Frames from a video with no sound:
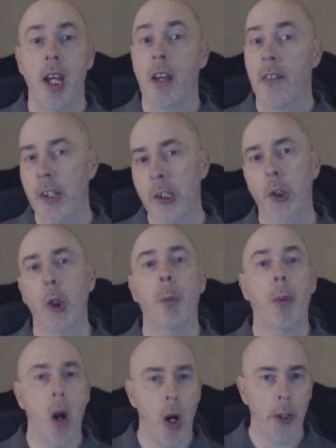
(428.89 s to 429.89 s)
This group
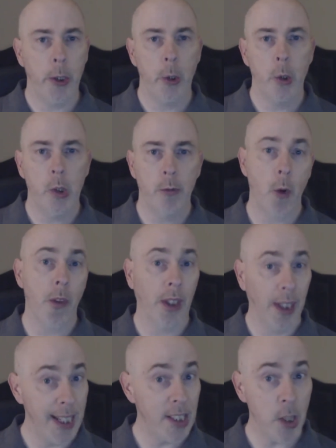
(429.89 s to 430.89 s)
argues for the
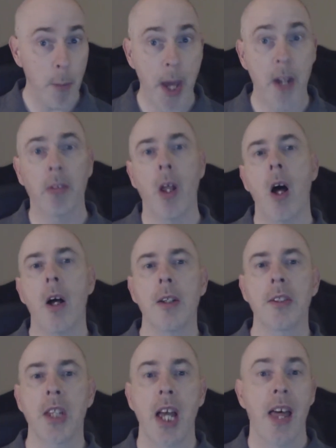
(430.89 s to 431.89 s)
least amount of
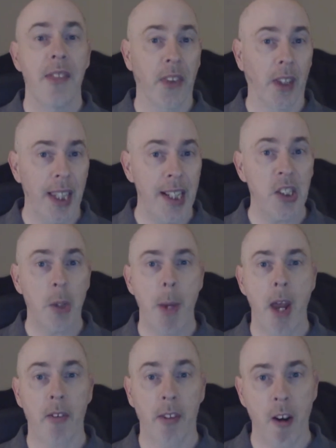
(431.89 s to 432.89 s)
laws, the least
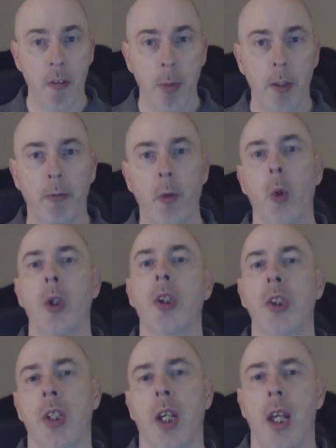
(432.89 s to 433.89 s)
amount of government force,